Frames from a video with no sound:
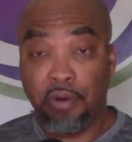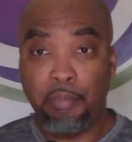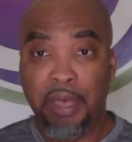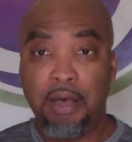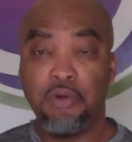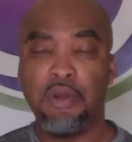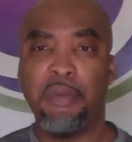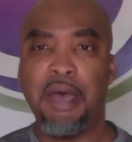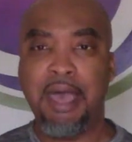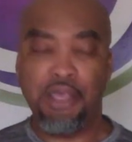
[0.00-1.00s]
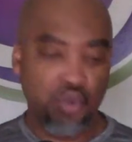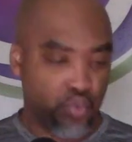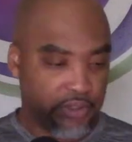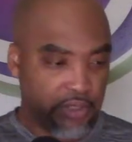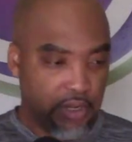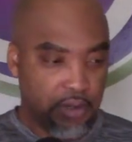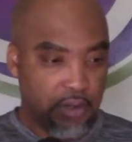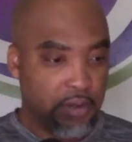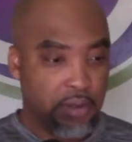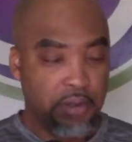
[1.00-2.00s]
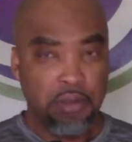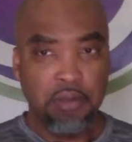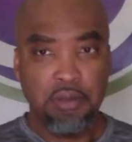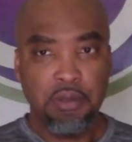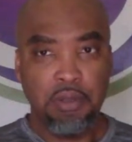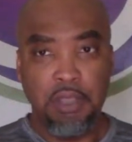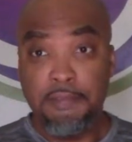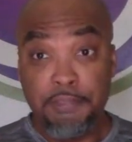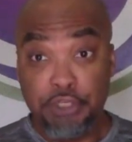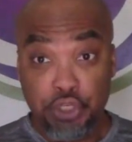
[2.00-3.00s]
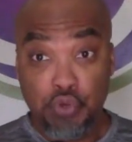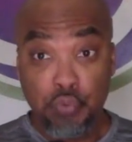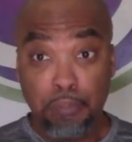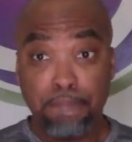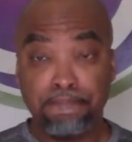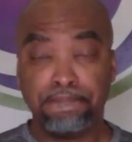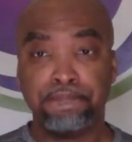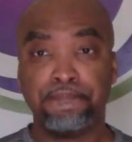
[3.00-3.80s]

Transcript: about how he was in the tomb